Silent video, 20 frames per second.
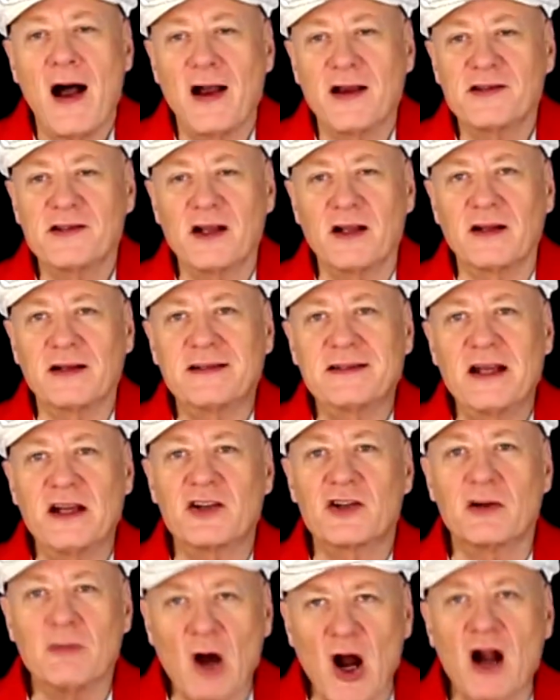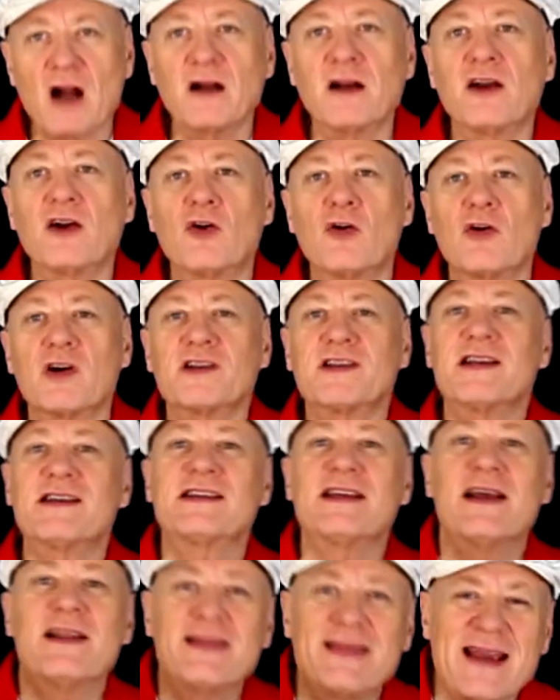selling digital marketing
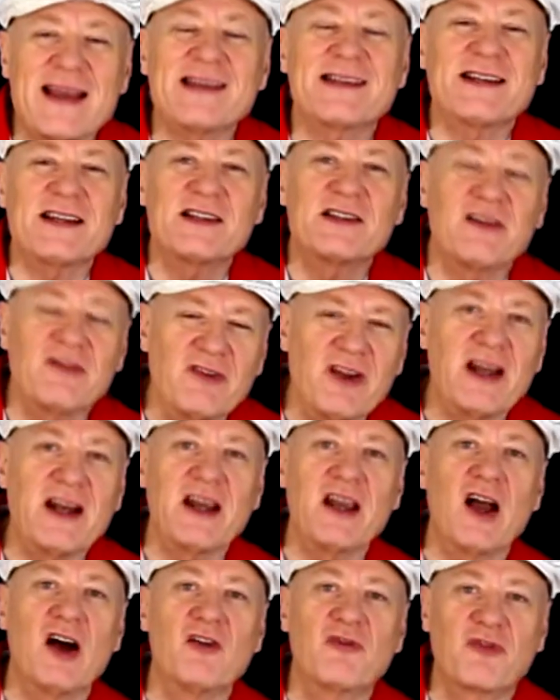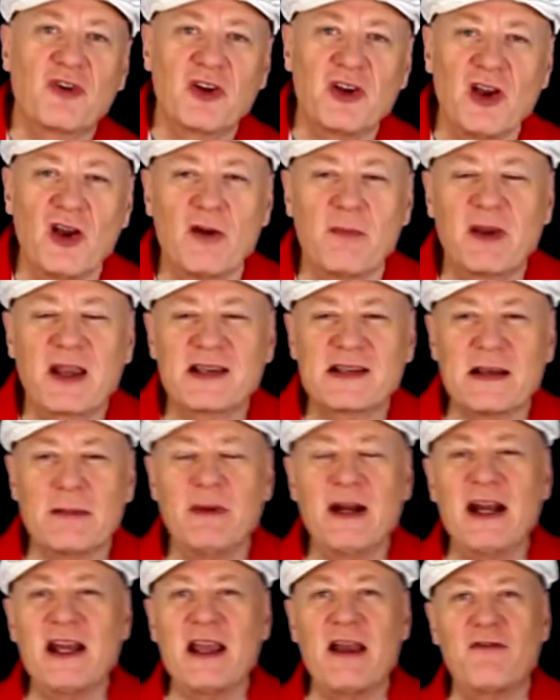courses, this is a video for you because I'm
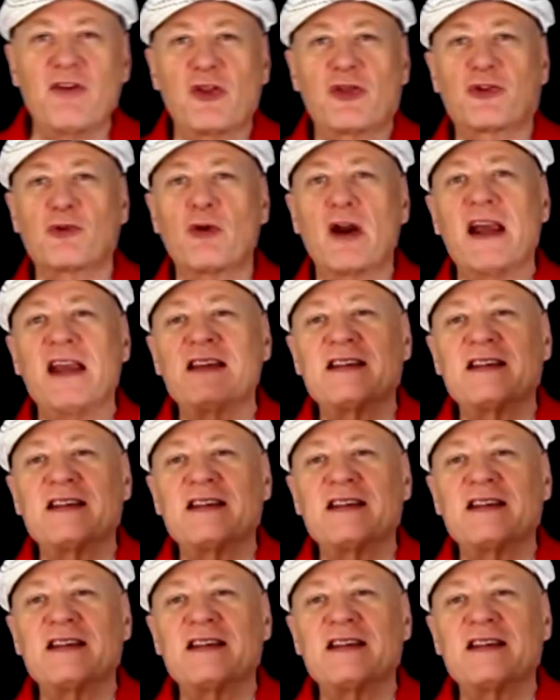going to give you 3